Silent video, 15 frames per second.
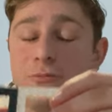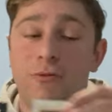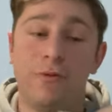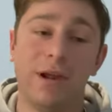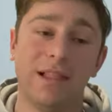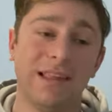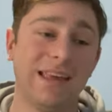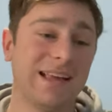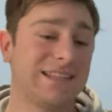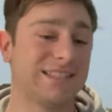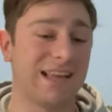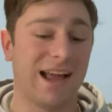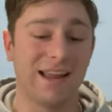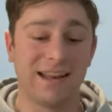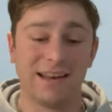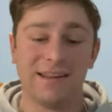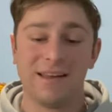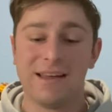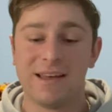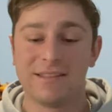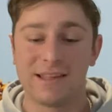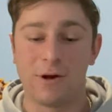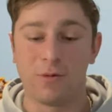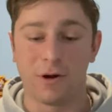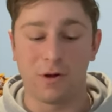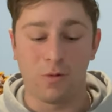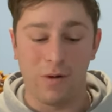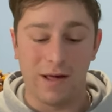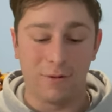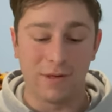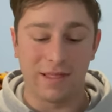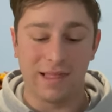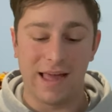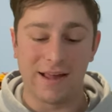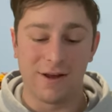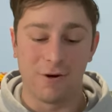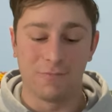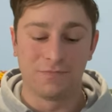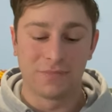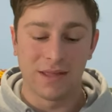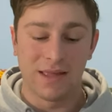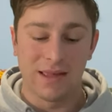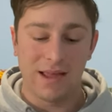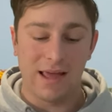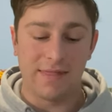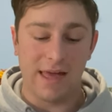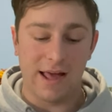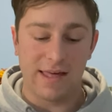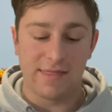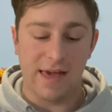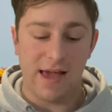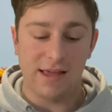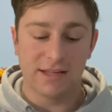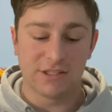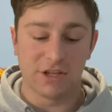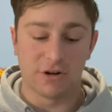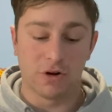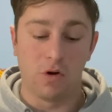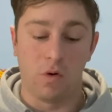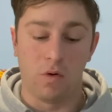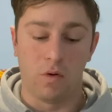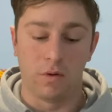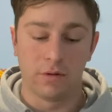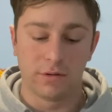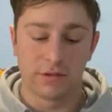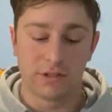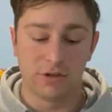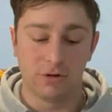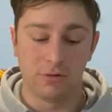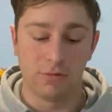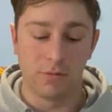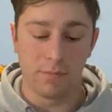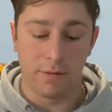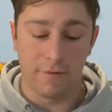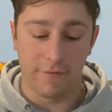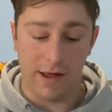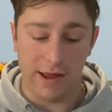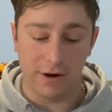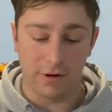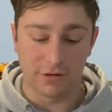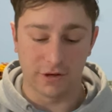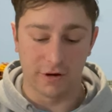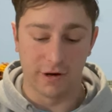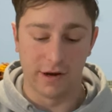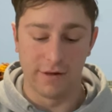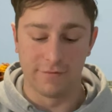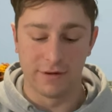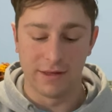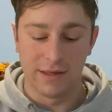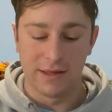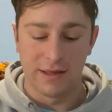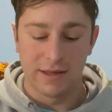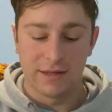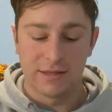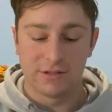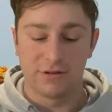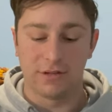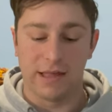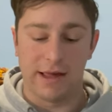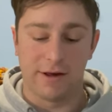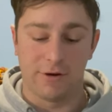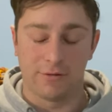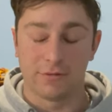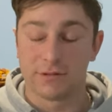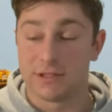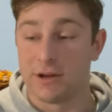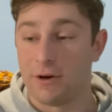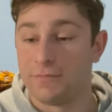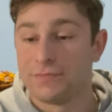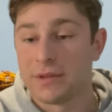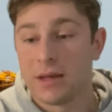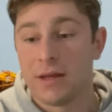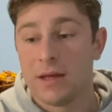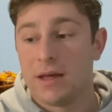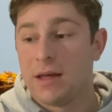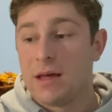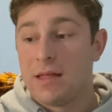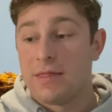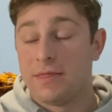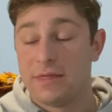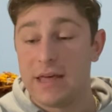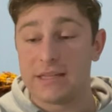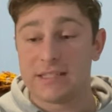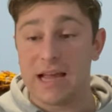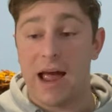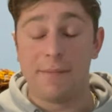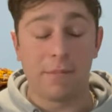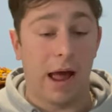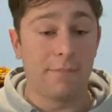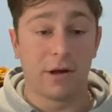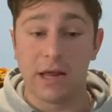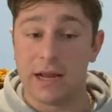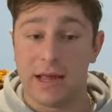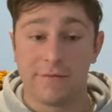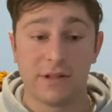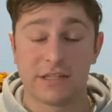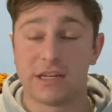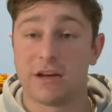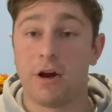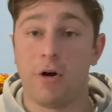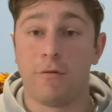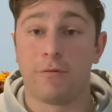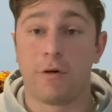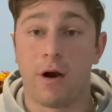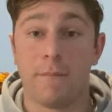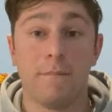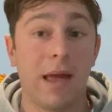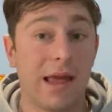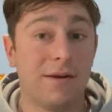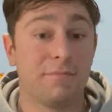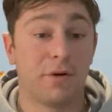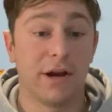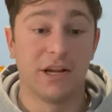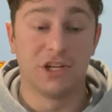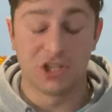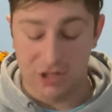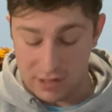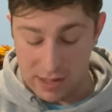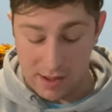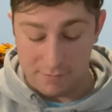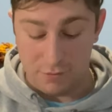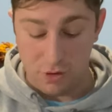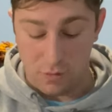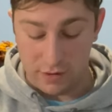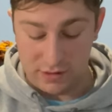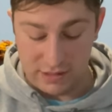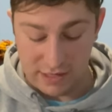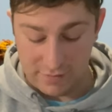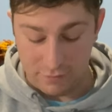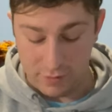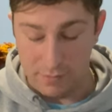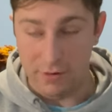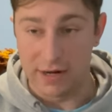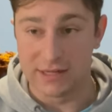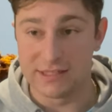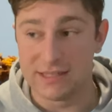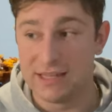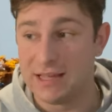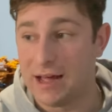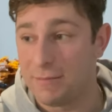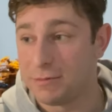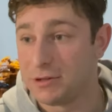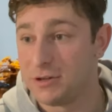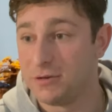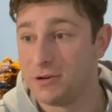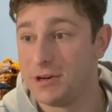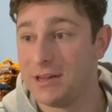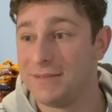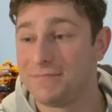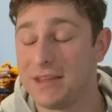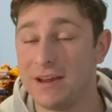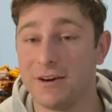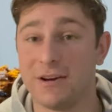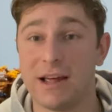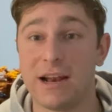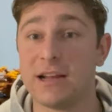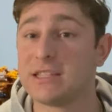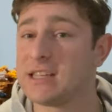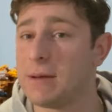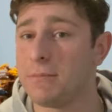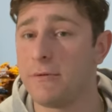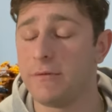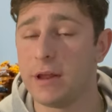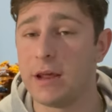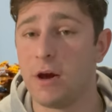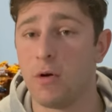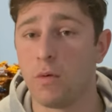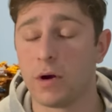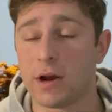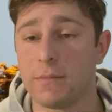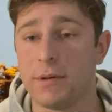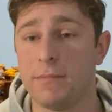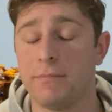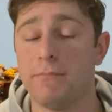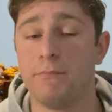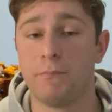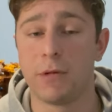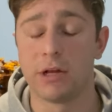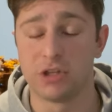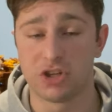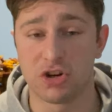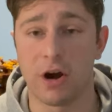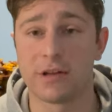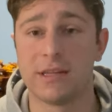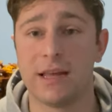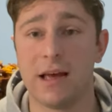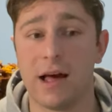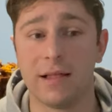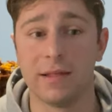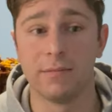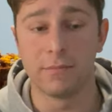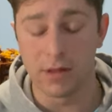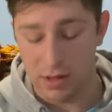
really excited. They work well with Lego and that, that is their goal to provide alternative to Lego. So this, I'm, I'm gonna give this a go for our main bridge. I'm going to give Webricks the opportunity here. In a separate video, we're gonna be constructing a